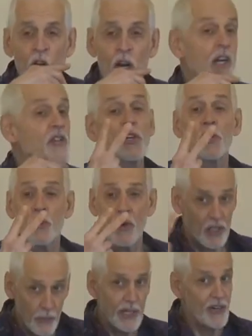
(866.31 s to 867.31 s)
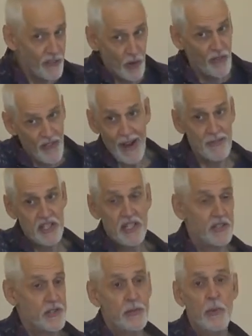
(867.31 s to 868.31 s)
or two, or three, or four, or five, or
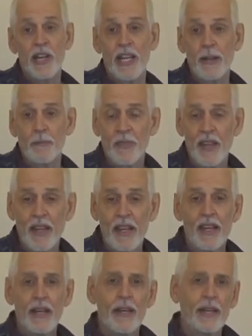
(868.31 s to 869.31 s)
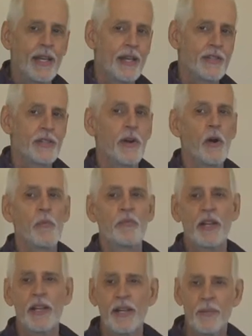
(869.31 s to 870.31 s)
six, or twenty, and there's no hope
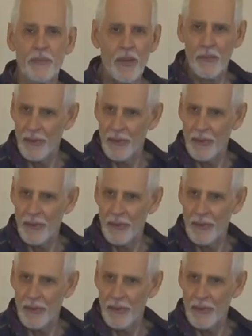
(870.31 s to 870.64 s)
for him.